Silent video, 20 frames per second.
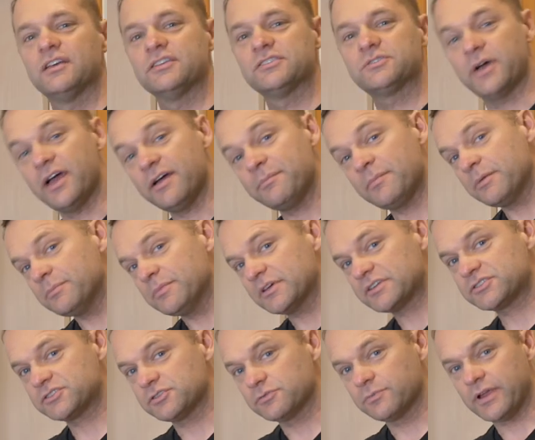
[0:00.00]
So I have my
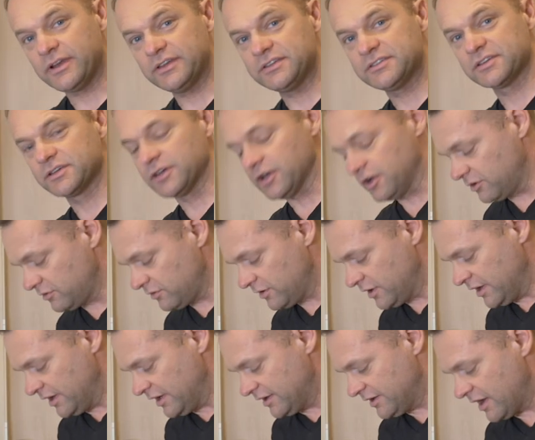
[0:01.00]
mixture ready to go.
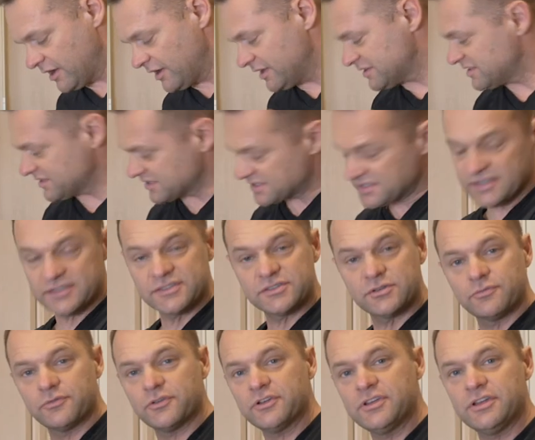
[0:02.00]
Now, as it sits
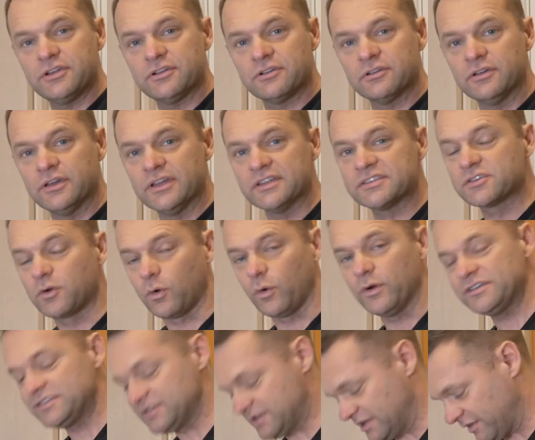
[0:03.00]
over here, it's
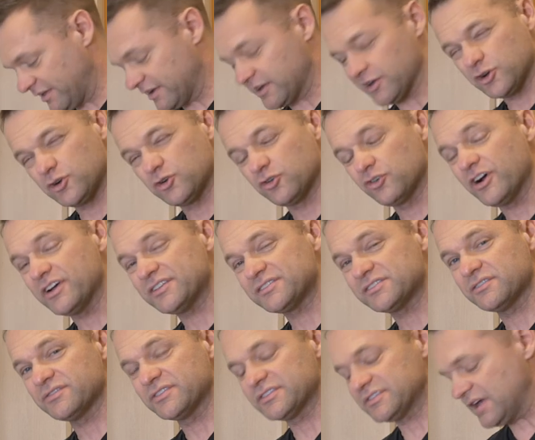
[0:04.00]
going to get like a crust
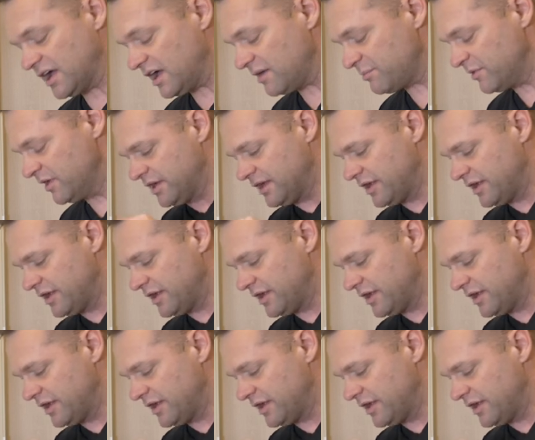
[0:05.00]
on the top.